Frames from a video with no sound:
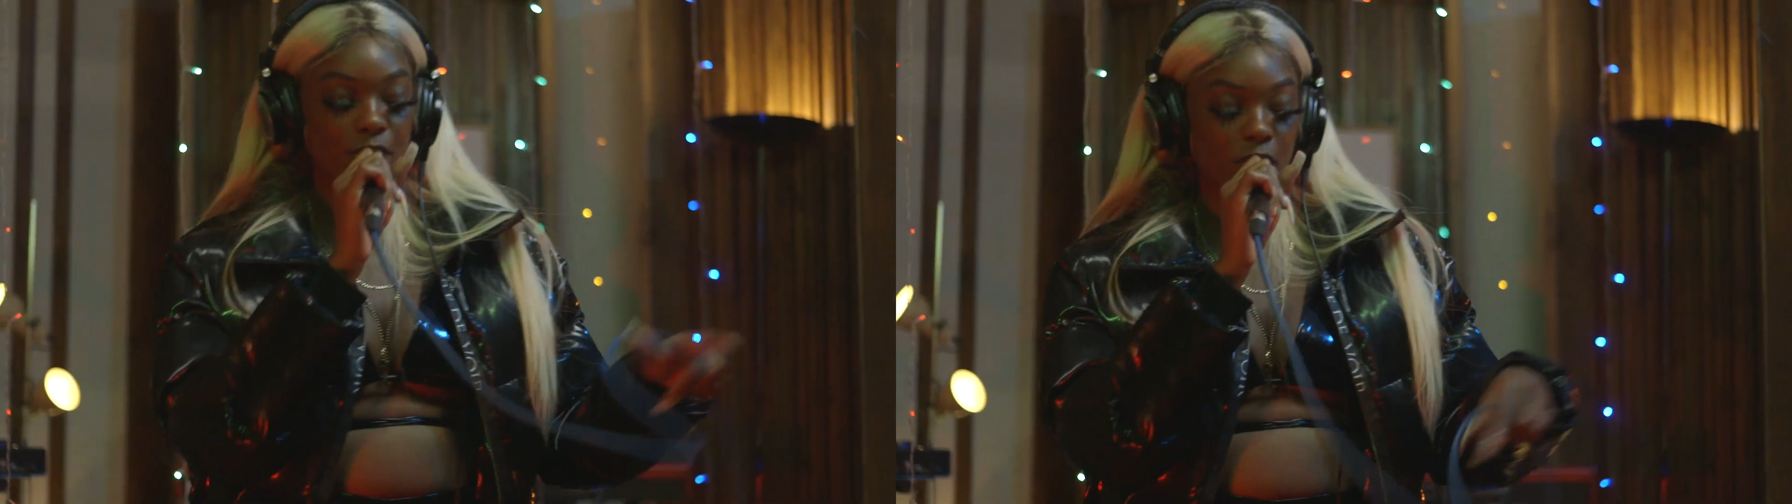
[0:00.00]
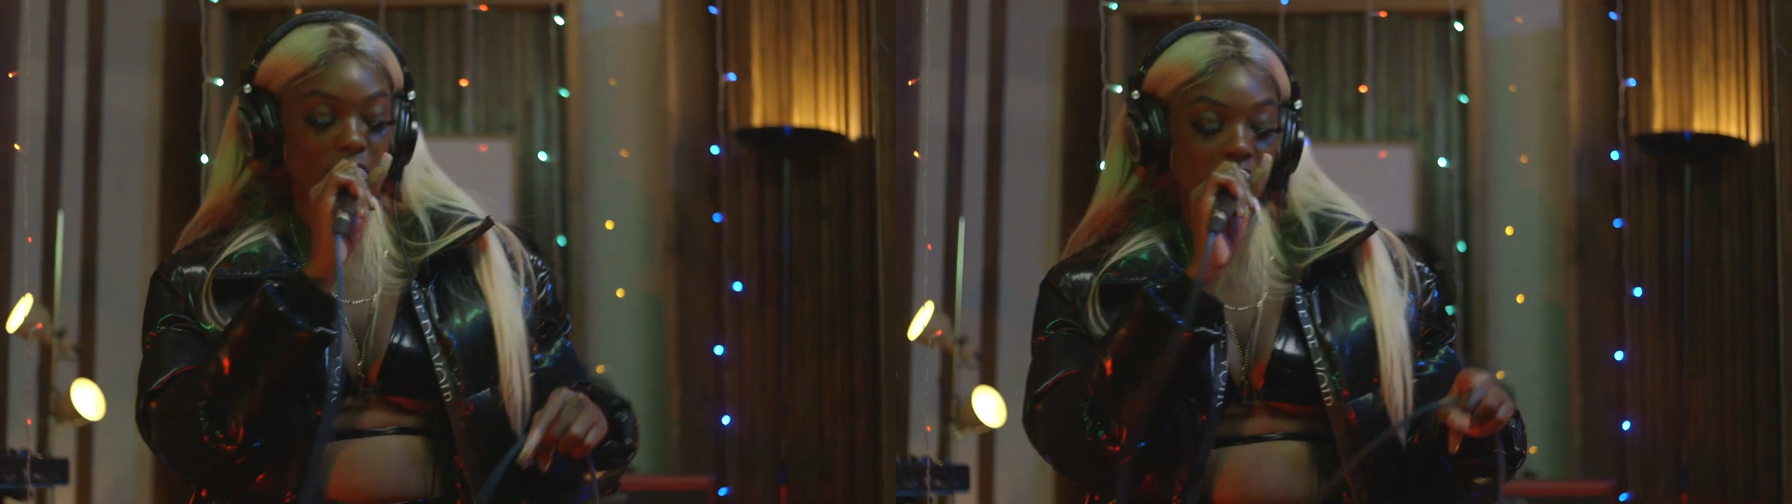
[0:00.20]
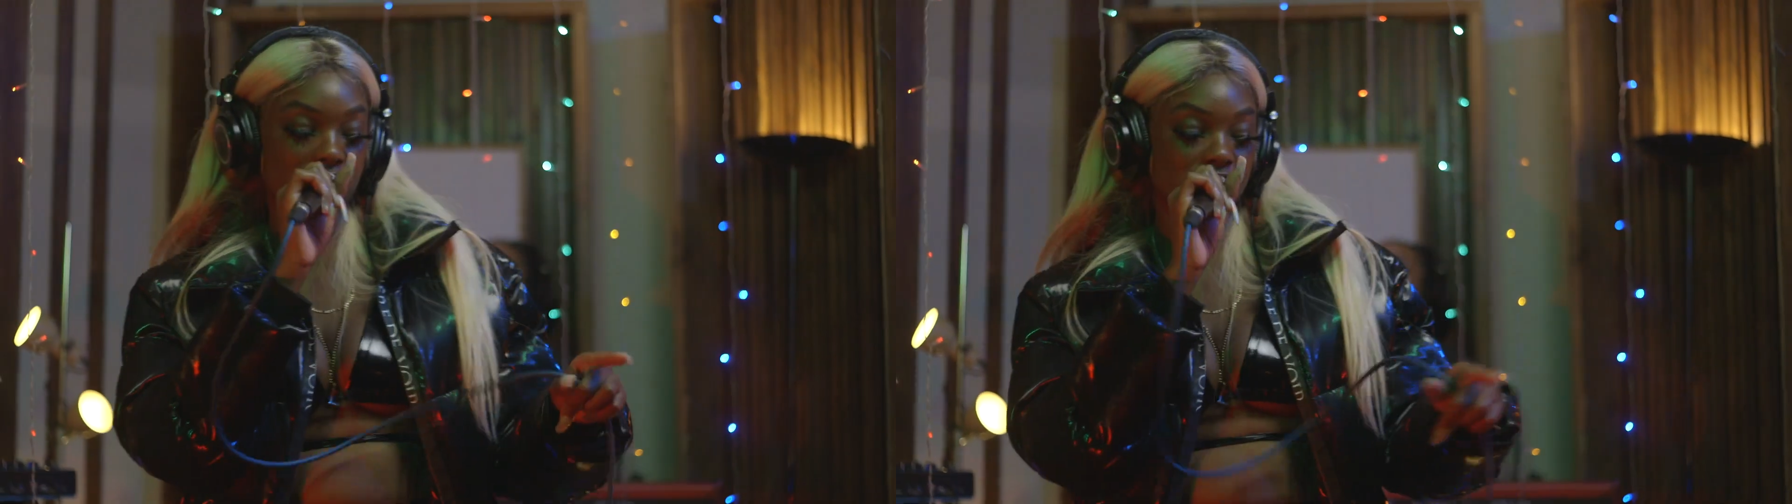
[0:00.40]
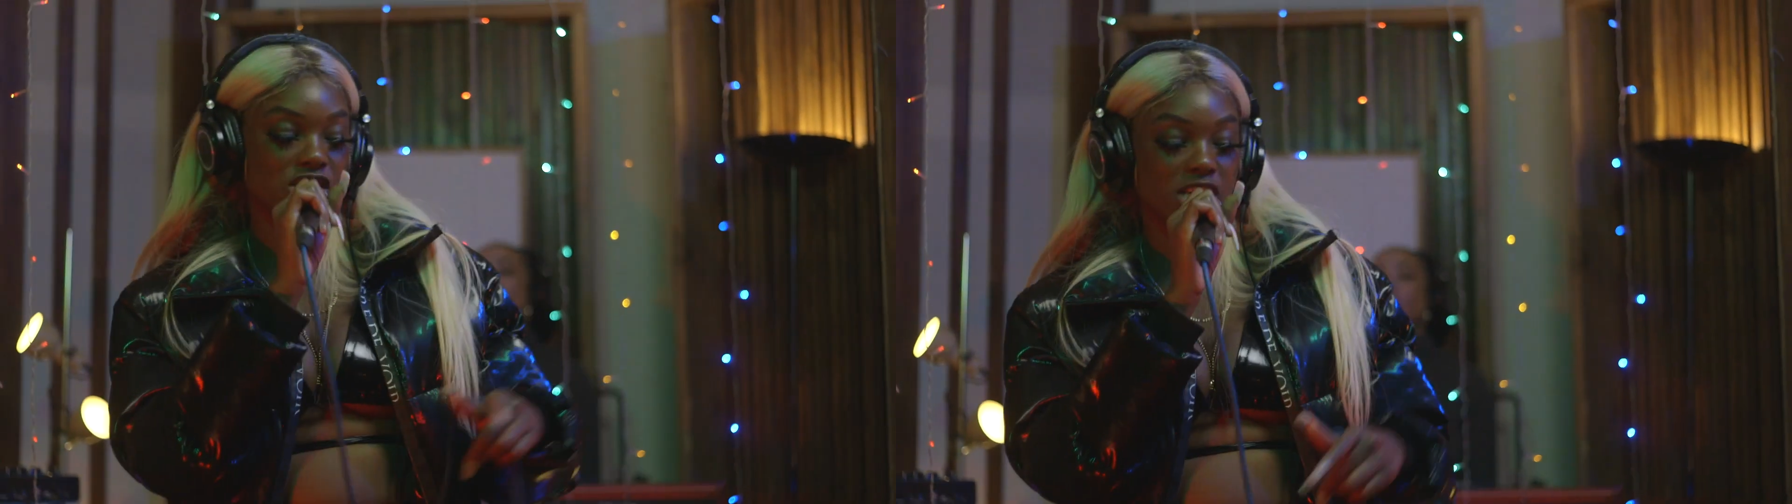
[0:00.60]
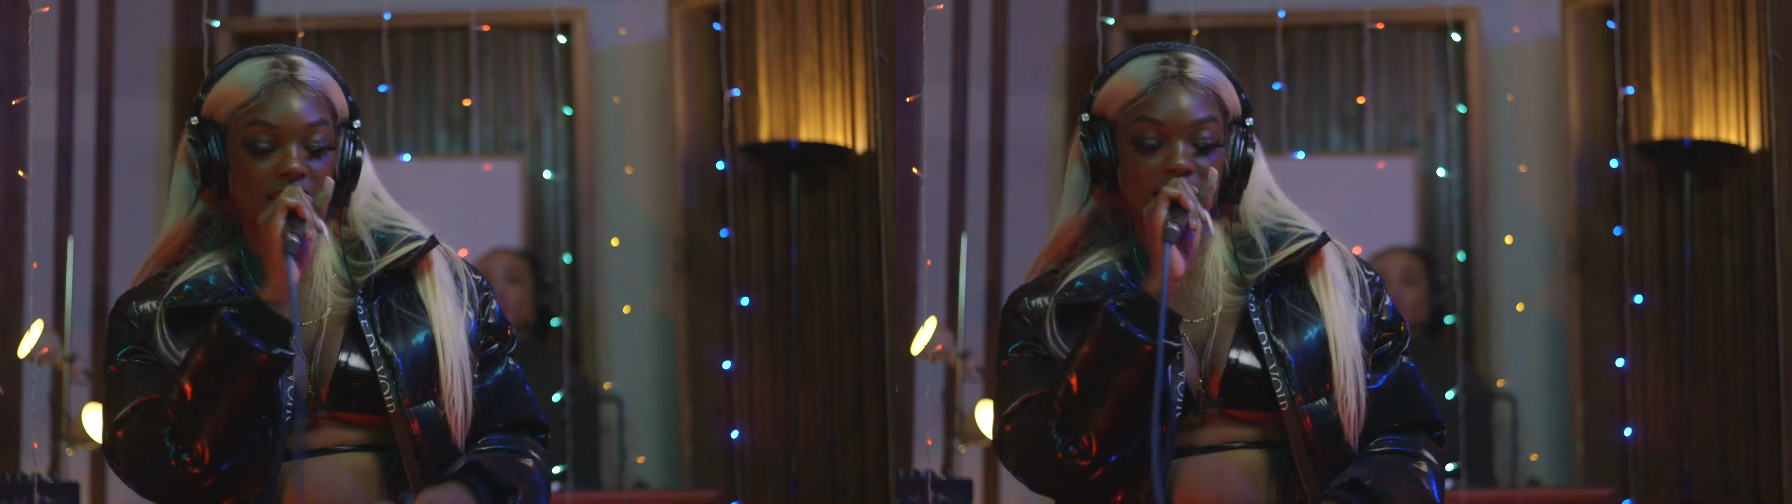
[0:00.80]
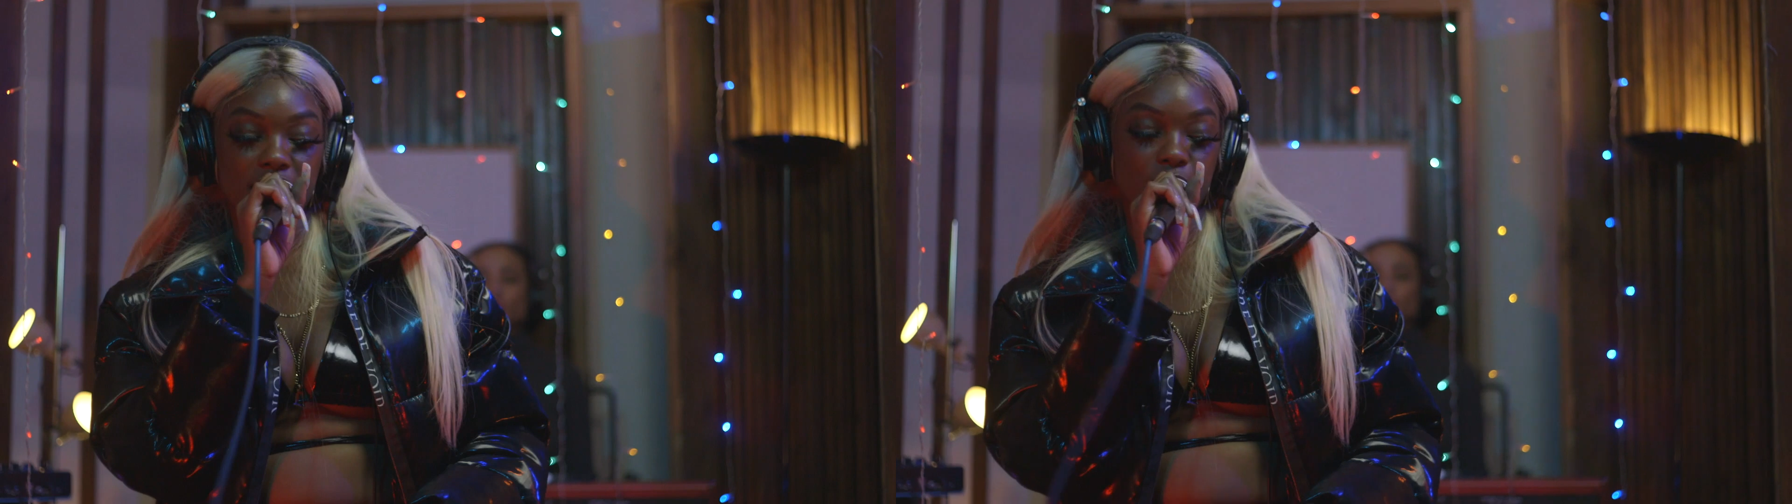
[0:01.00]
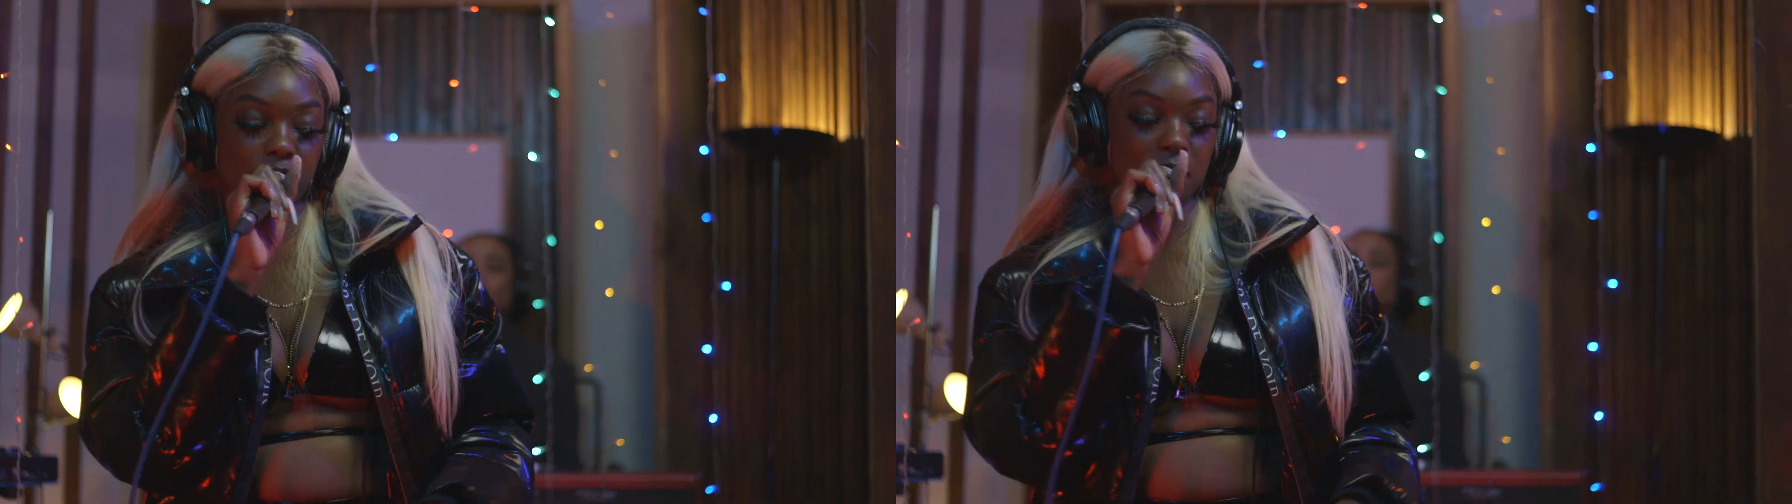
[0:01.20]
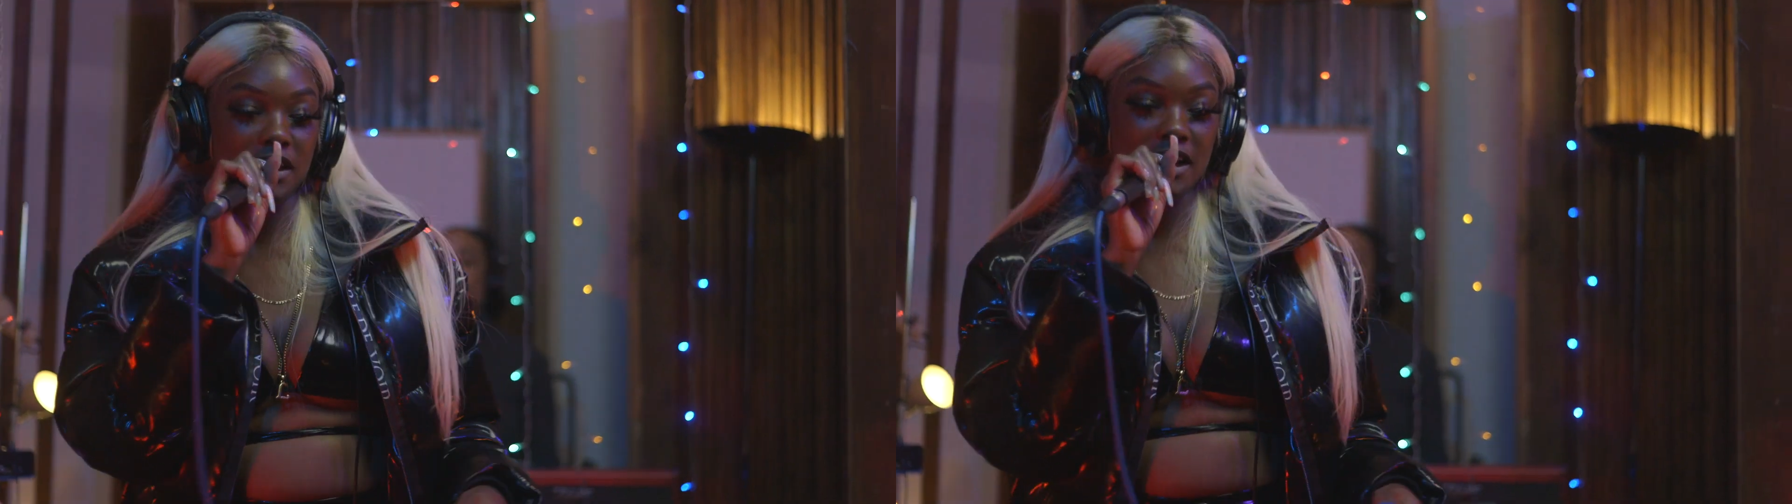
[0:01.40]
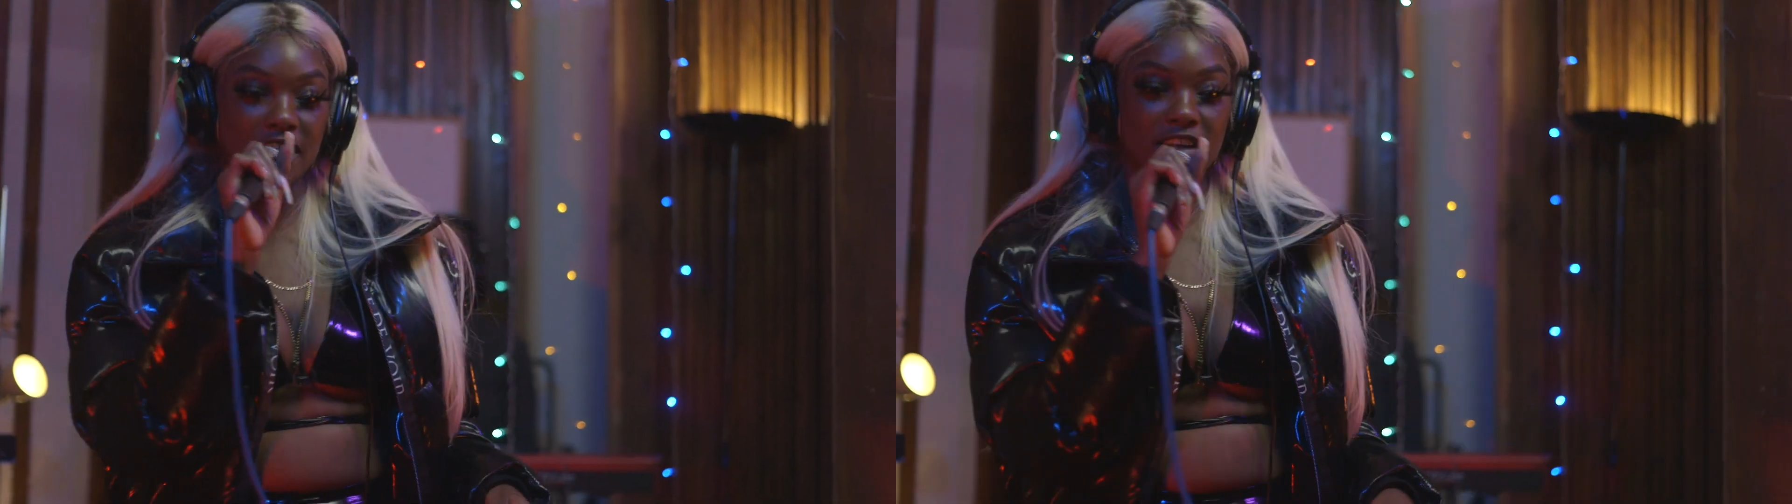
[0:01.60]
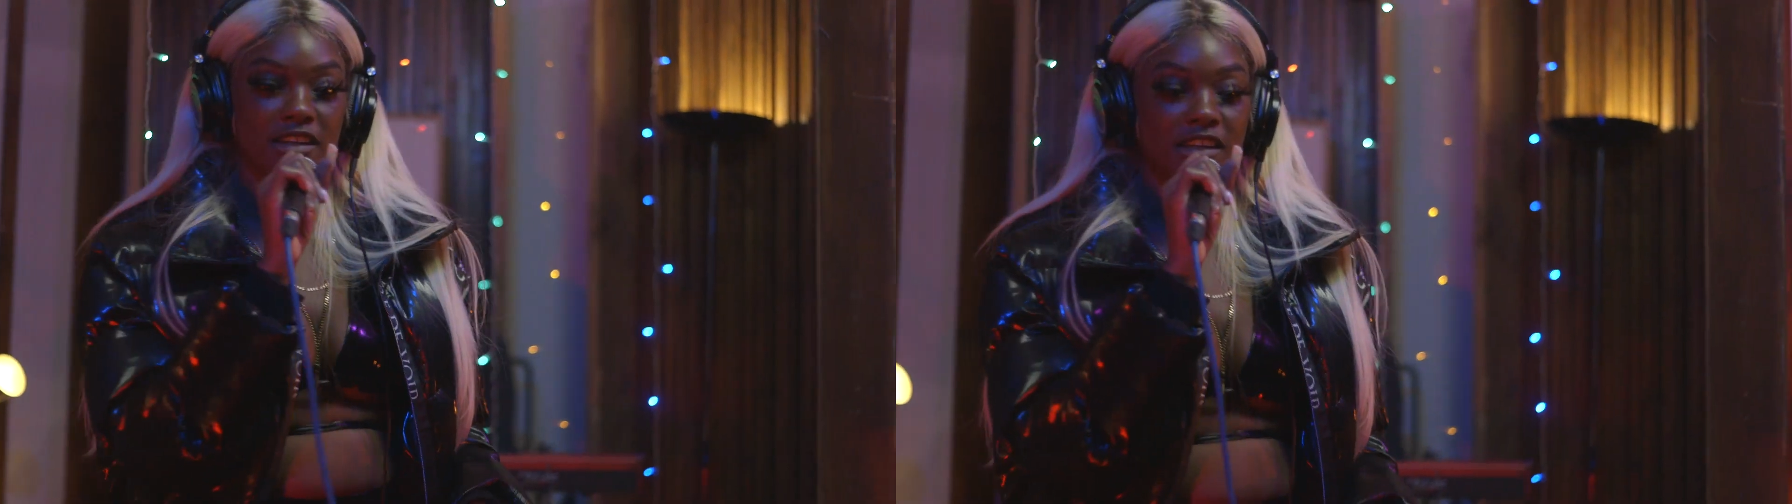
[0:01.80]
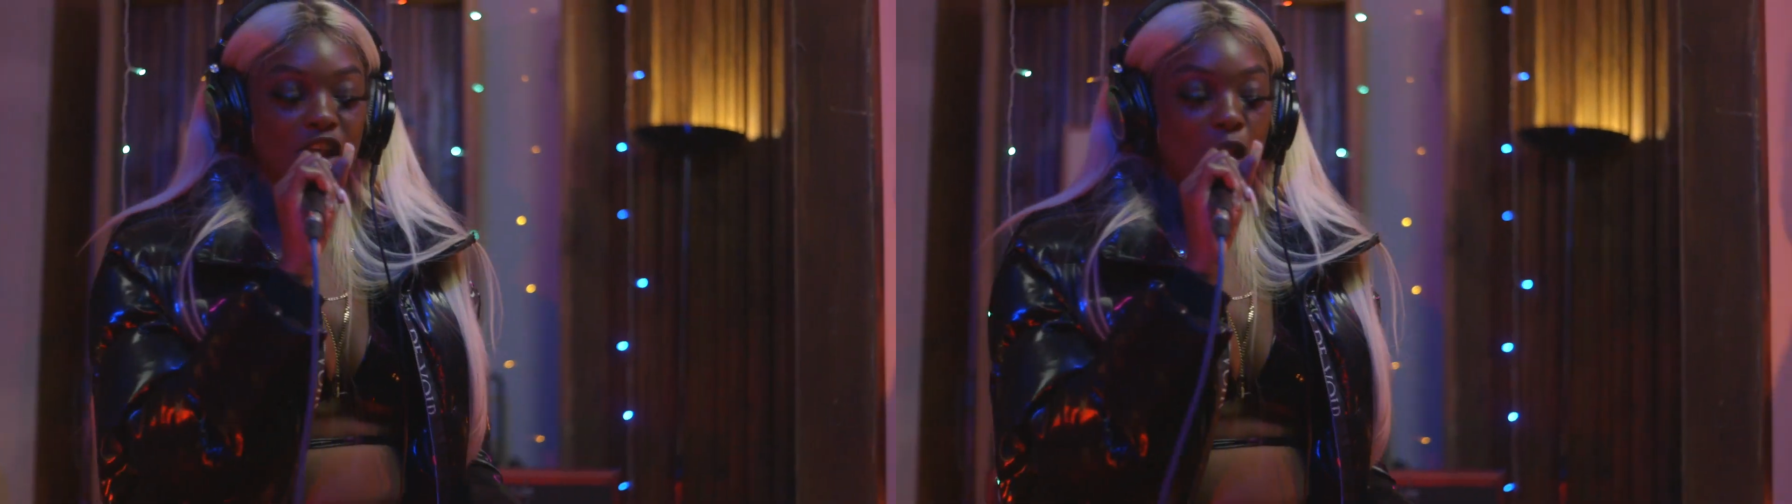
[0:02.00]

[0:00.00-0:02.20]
Ellen from the end, yeah, Ellen from the lane.